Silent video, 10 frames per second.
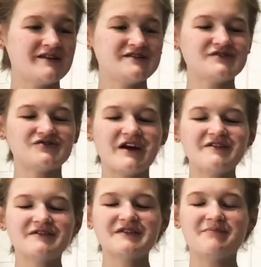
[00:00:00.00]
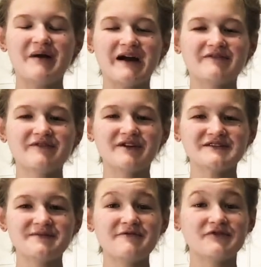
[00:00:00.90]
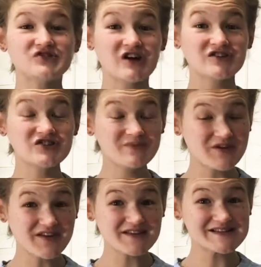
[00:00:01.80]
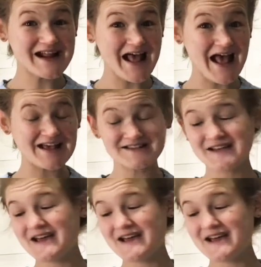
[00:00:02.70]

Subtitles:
to try doing the back of the recipe for chocolate chip cookies that it has.